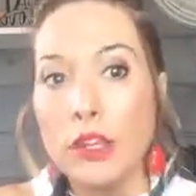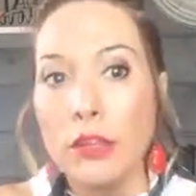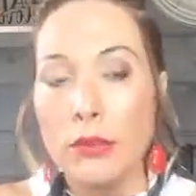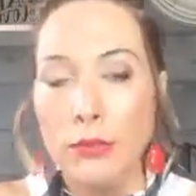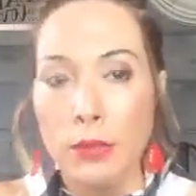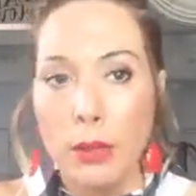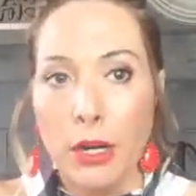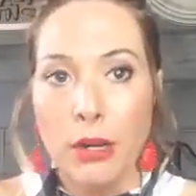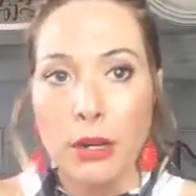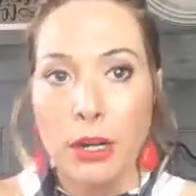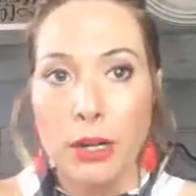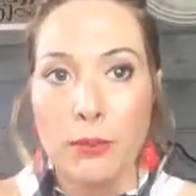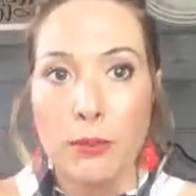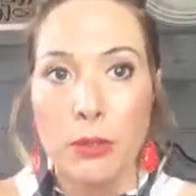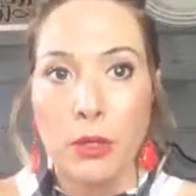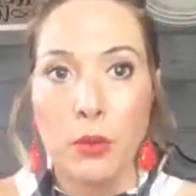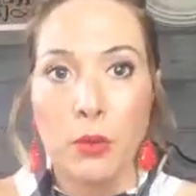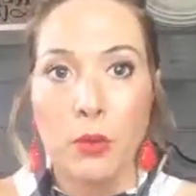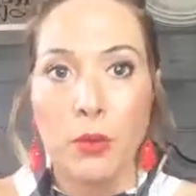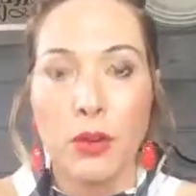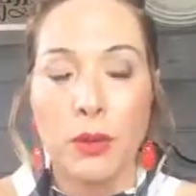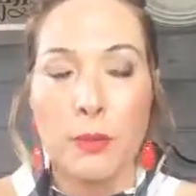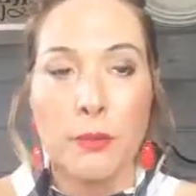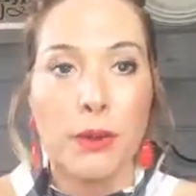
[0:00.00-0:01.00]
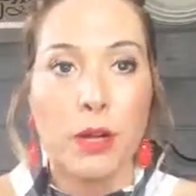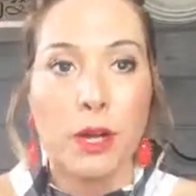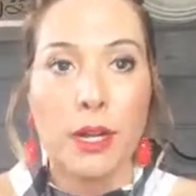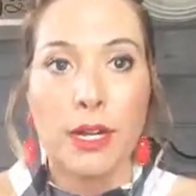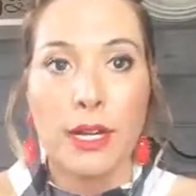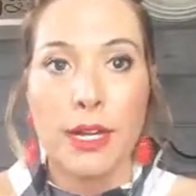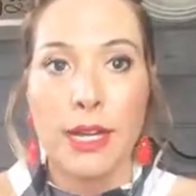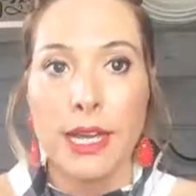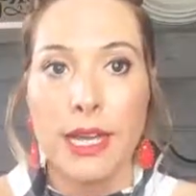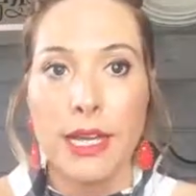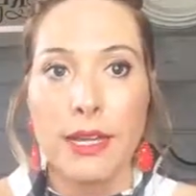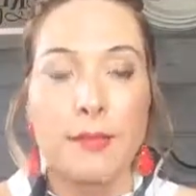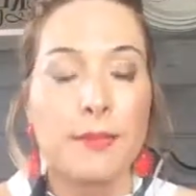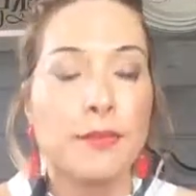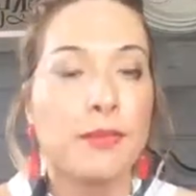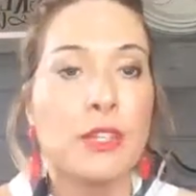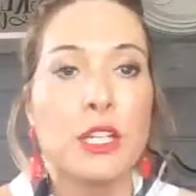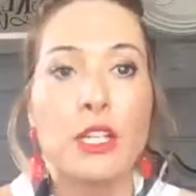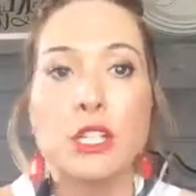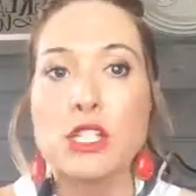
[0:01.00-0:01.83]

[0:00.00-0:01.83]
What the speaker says: you burn up your warm market,